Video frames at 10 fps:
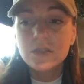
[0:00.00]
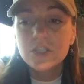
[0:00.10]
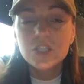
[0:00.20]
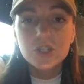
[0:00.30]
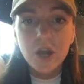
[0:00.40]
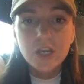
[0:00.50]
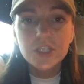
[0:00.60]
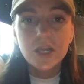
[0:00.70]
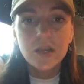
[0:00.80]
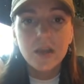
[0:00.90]

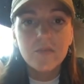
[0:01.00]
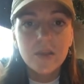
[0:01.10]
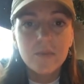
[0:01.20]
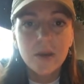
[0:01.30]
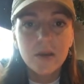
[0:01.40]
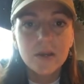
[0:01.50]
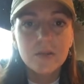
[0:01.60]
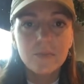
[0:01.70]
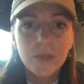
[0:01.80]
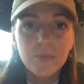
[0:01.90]
destruction of the
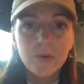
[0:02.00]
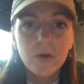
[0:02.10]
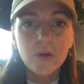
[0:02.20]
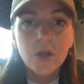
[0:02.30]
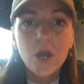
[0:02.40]
American people.